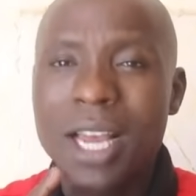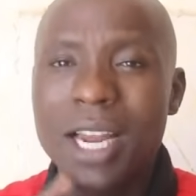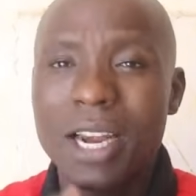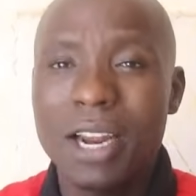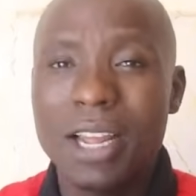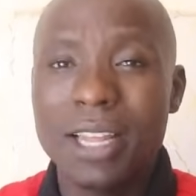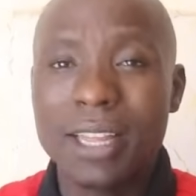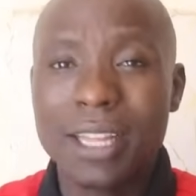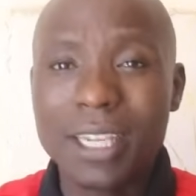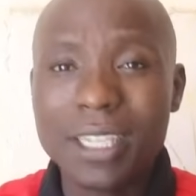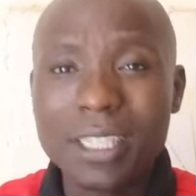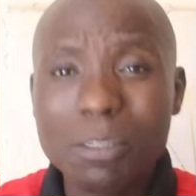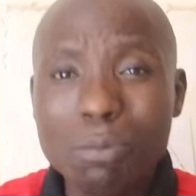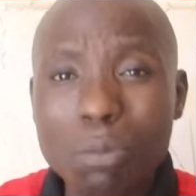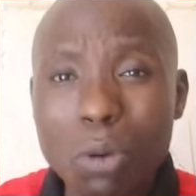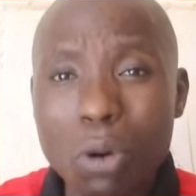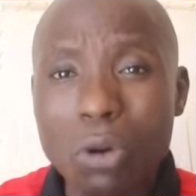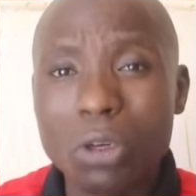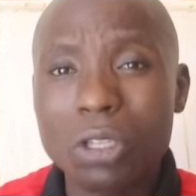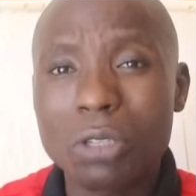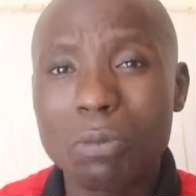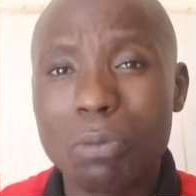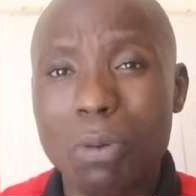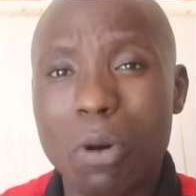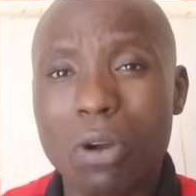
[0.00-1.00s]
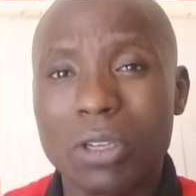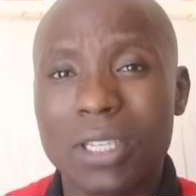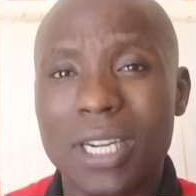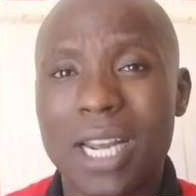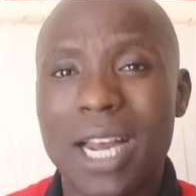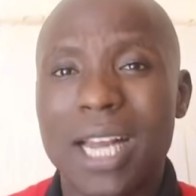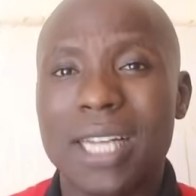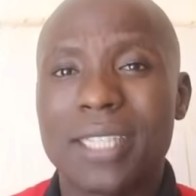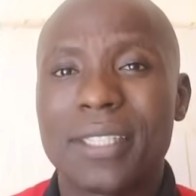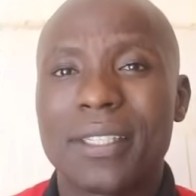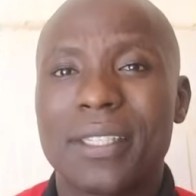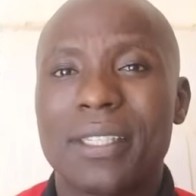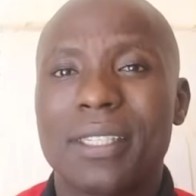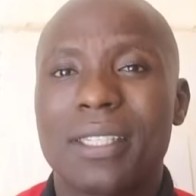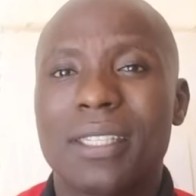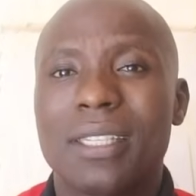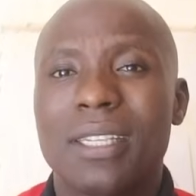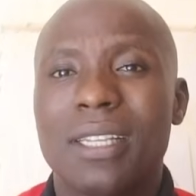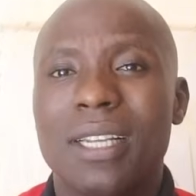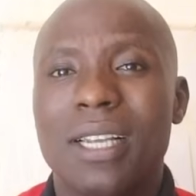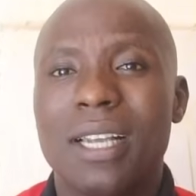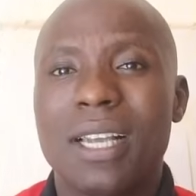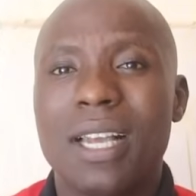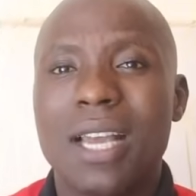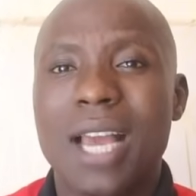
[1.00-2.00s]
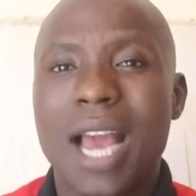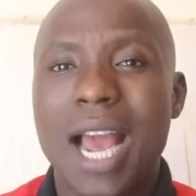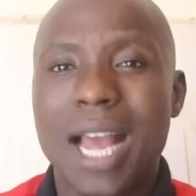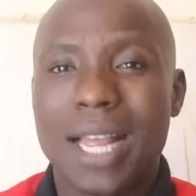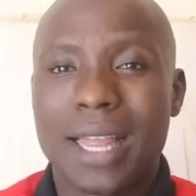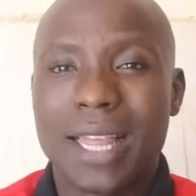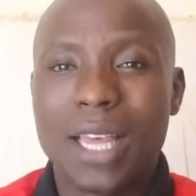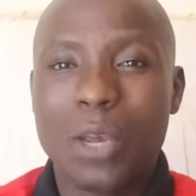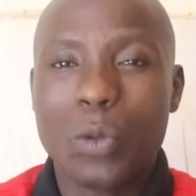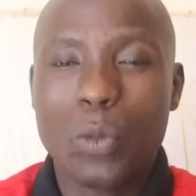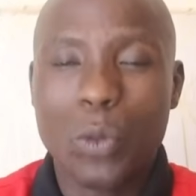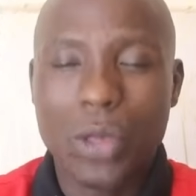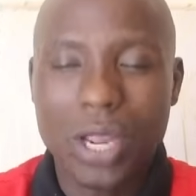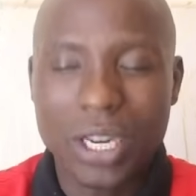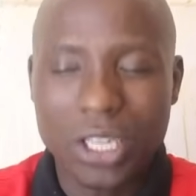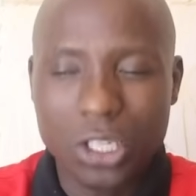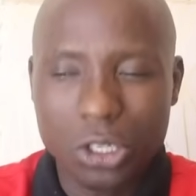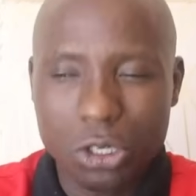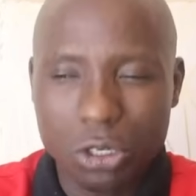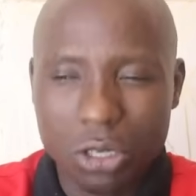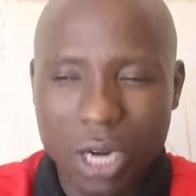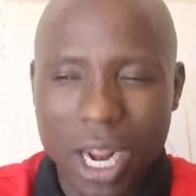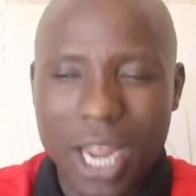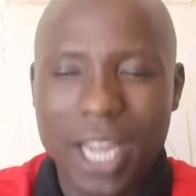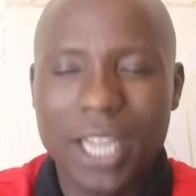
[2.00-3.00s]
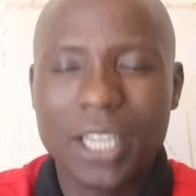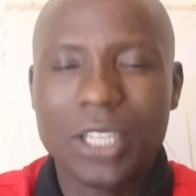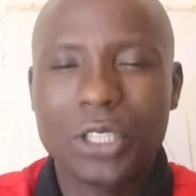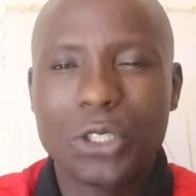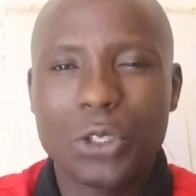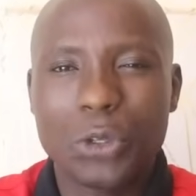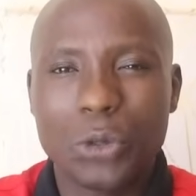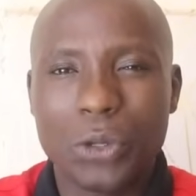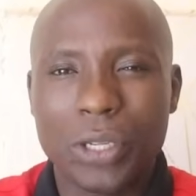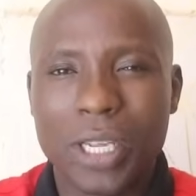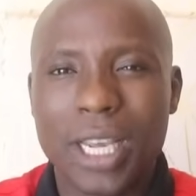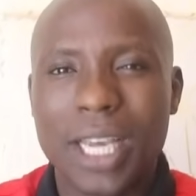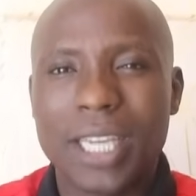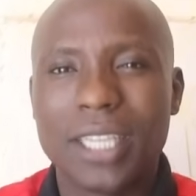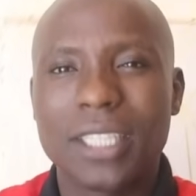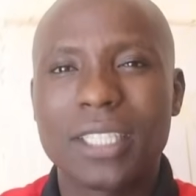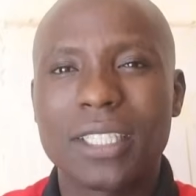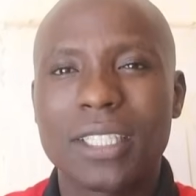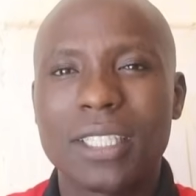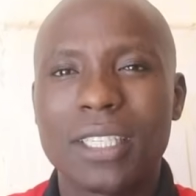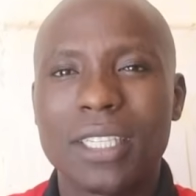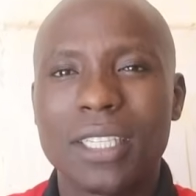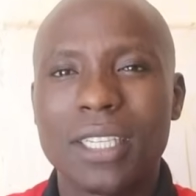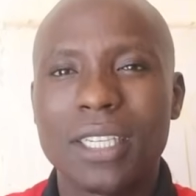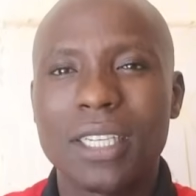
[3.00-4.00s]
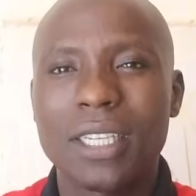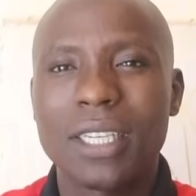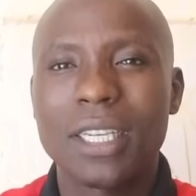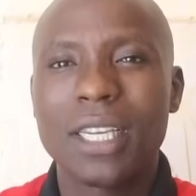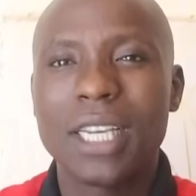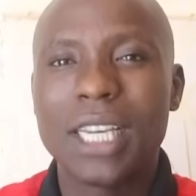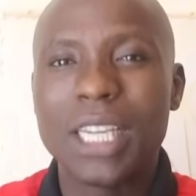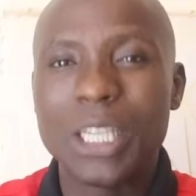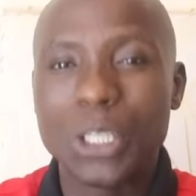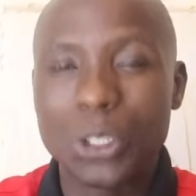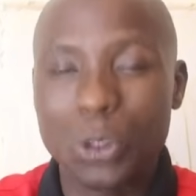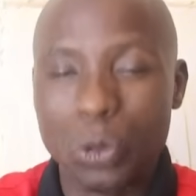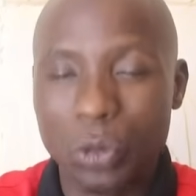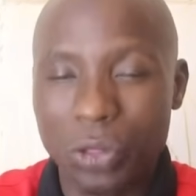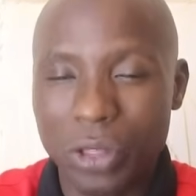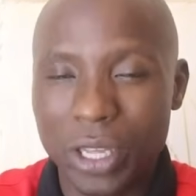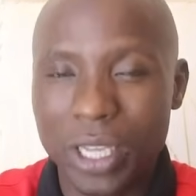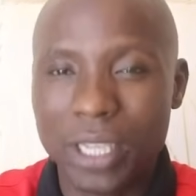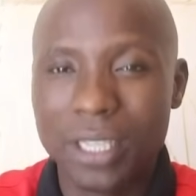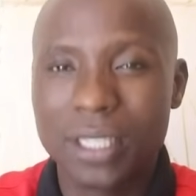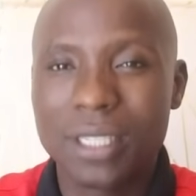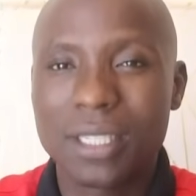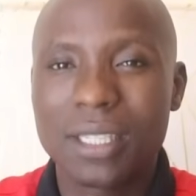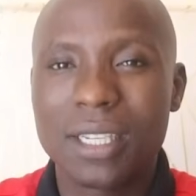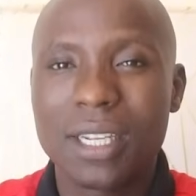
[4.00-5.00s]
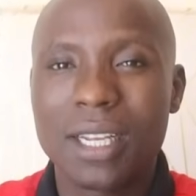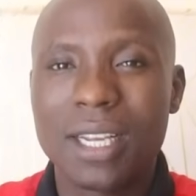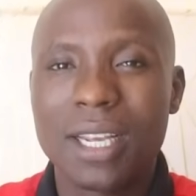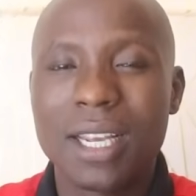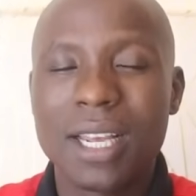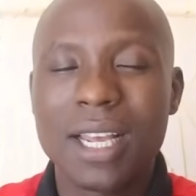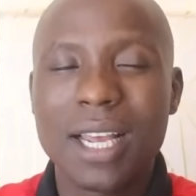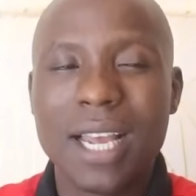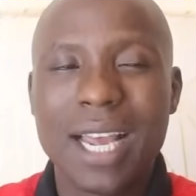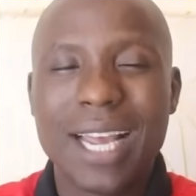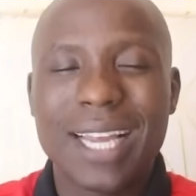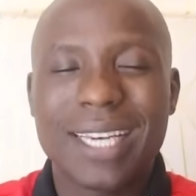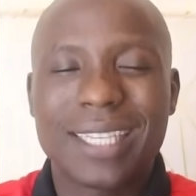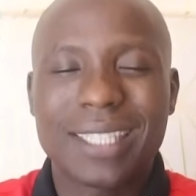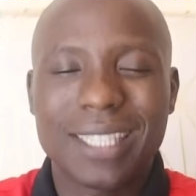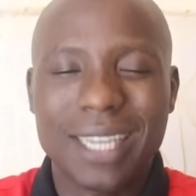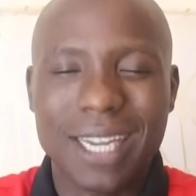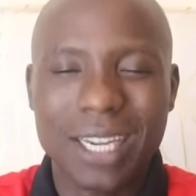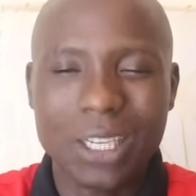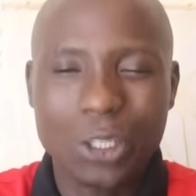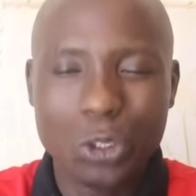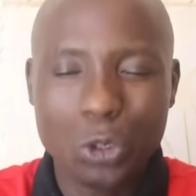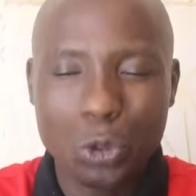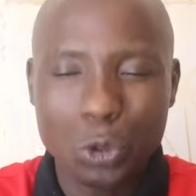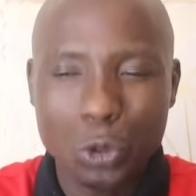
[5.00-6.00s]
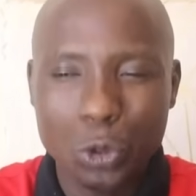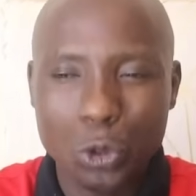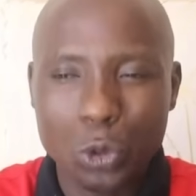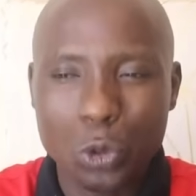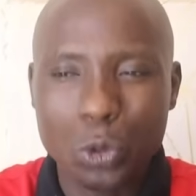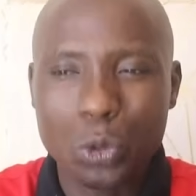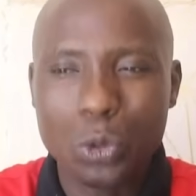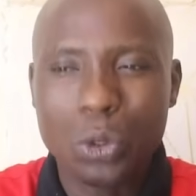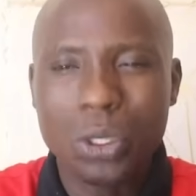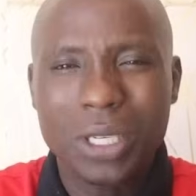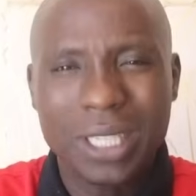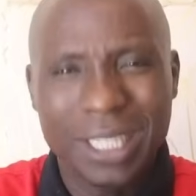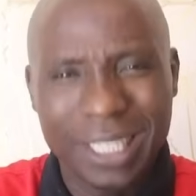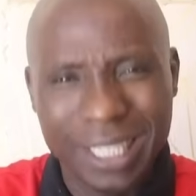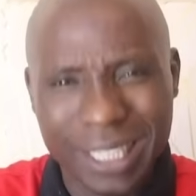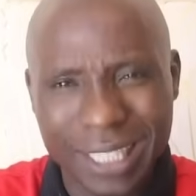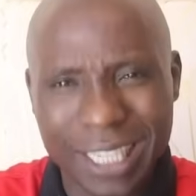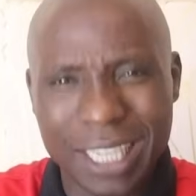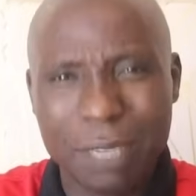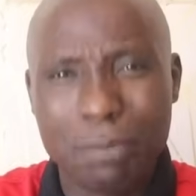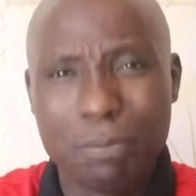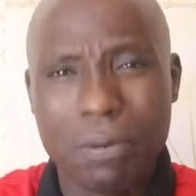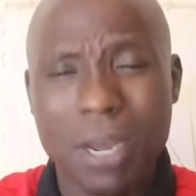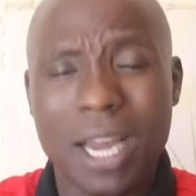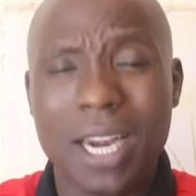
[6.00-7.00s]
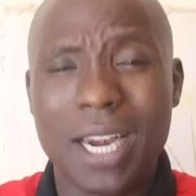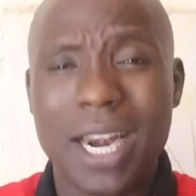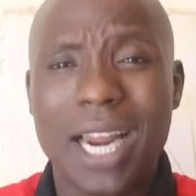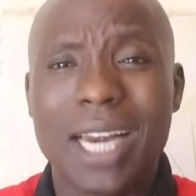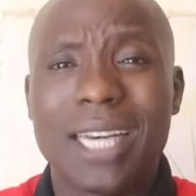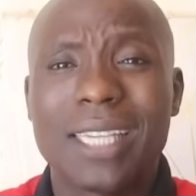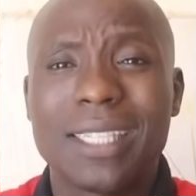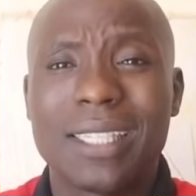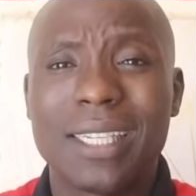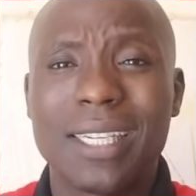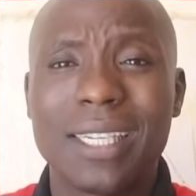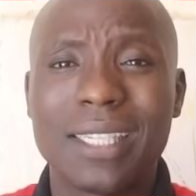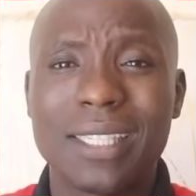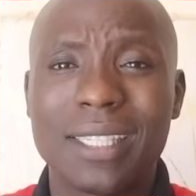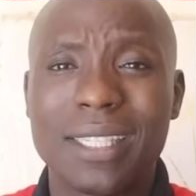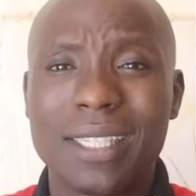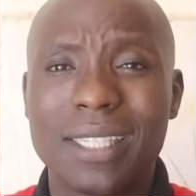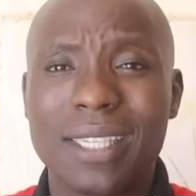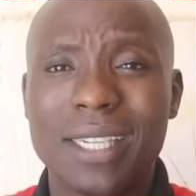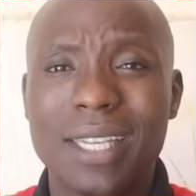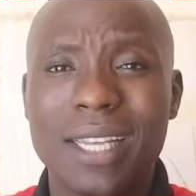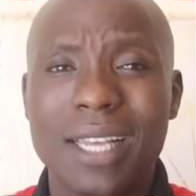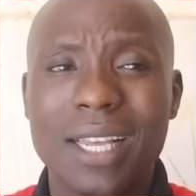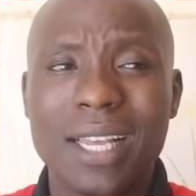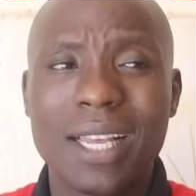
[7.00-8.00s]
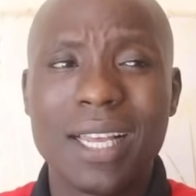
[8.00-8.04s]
In this bold podcast, I think we are trying to get into this and trying to do deep analysis